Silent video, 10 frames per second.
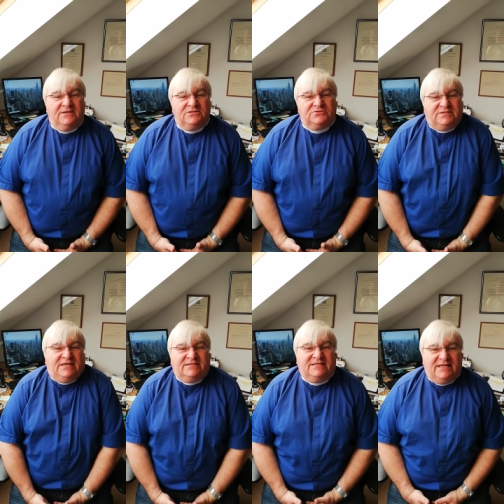So
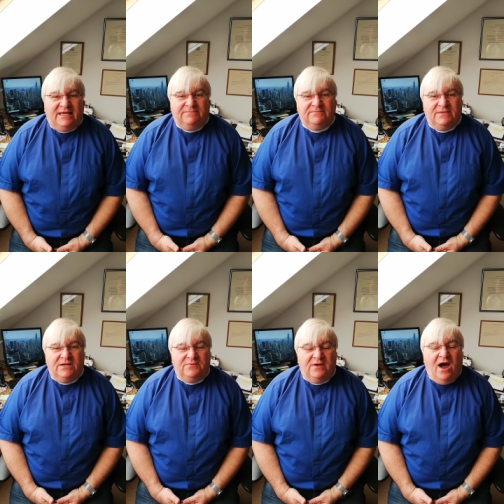here today,
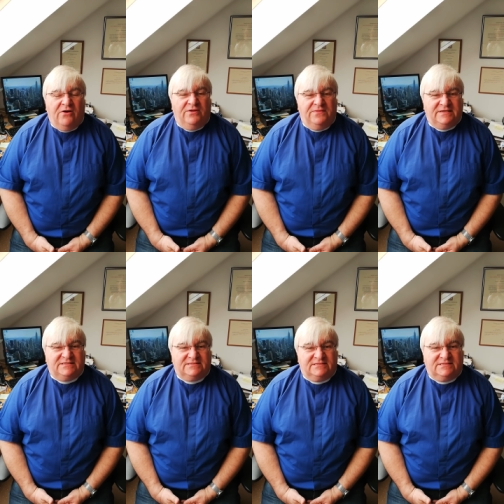here we are at
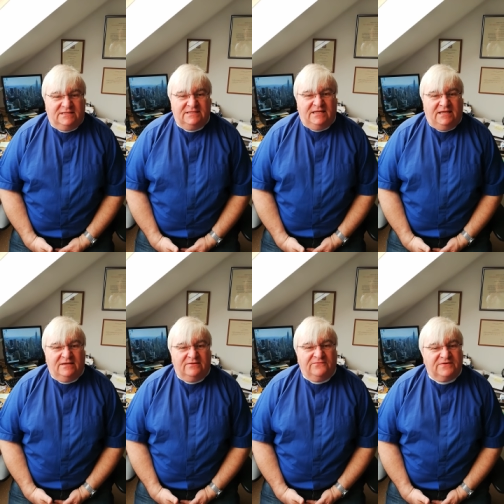this the
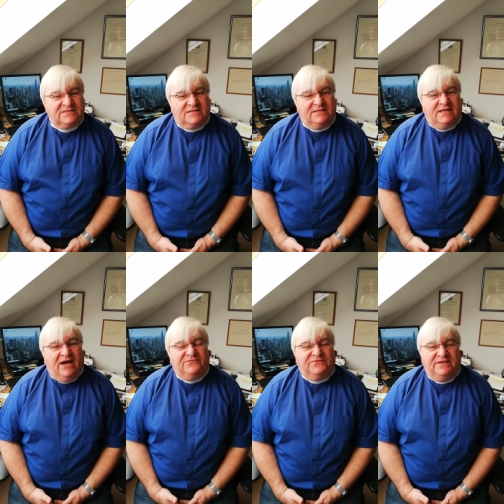Sunday, the first Sunday
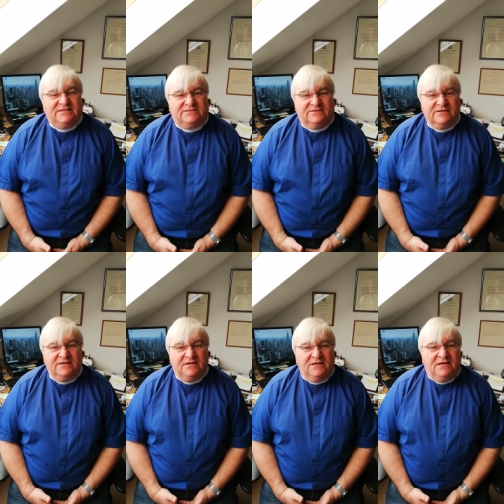after Easter,
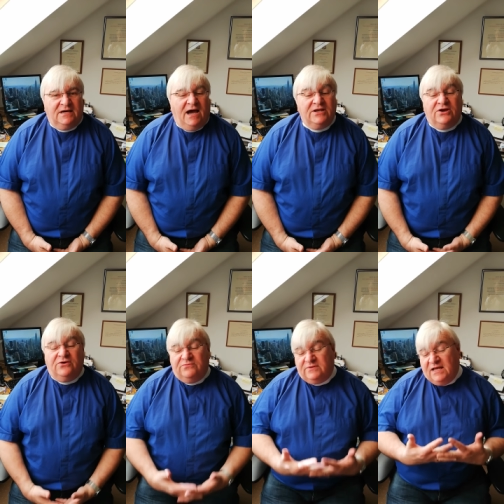and
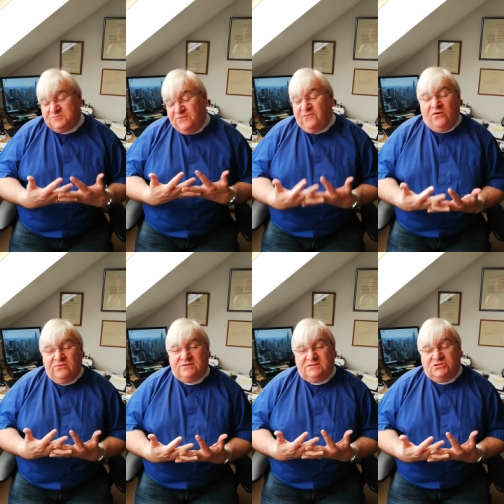our, as we
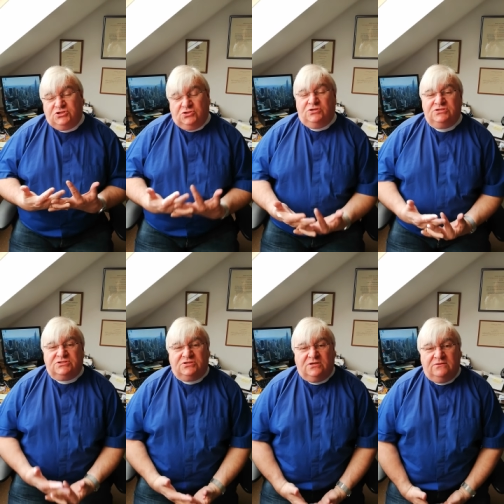followed
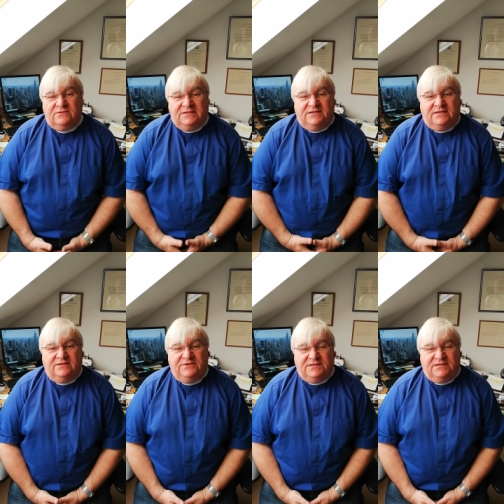John's
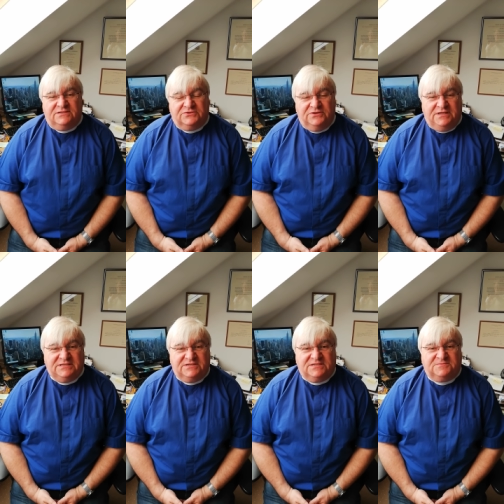leading readings through the
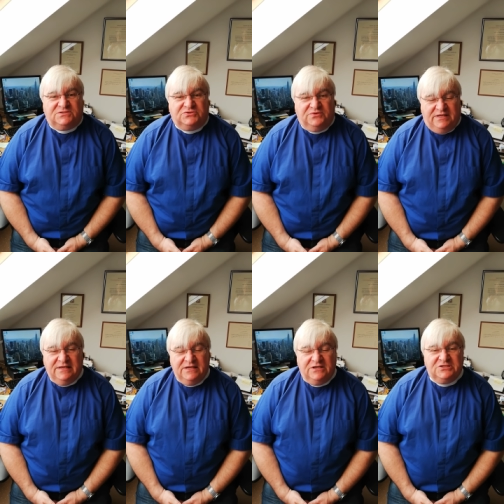Easter story,
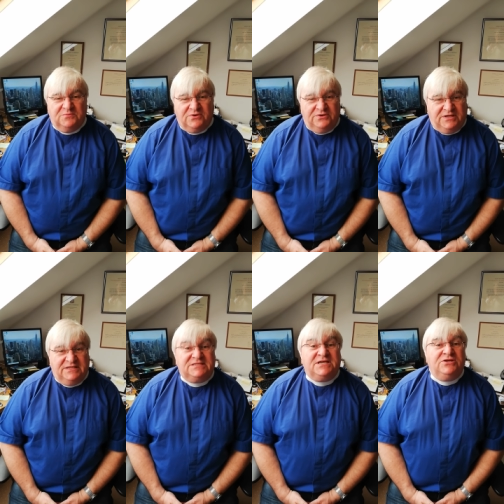so we're going to
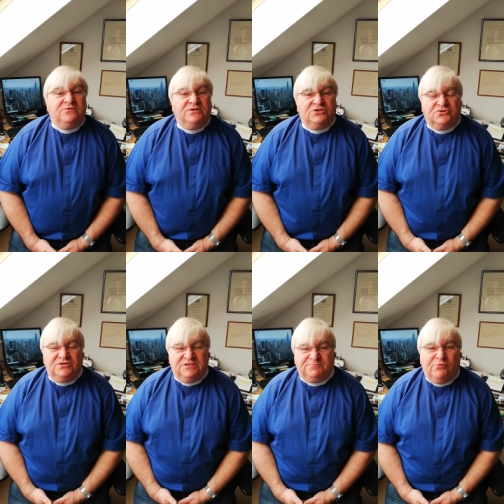continue in
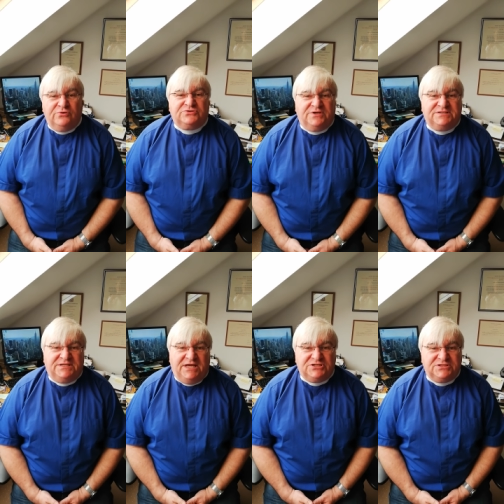John's
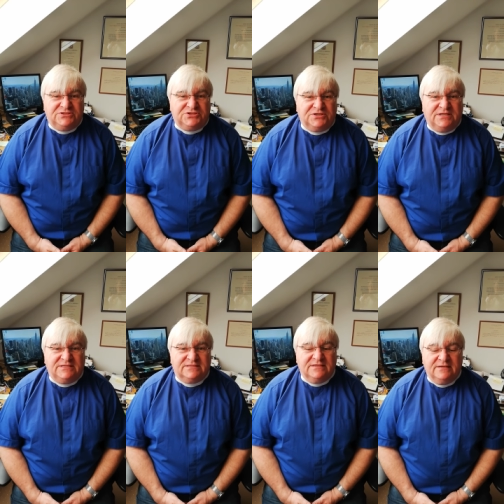post-resurrection journeys.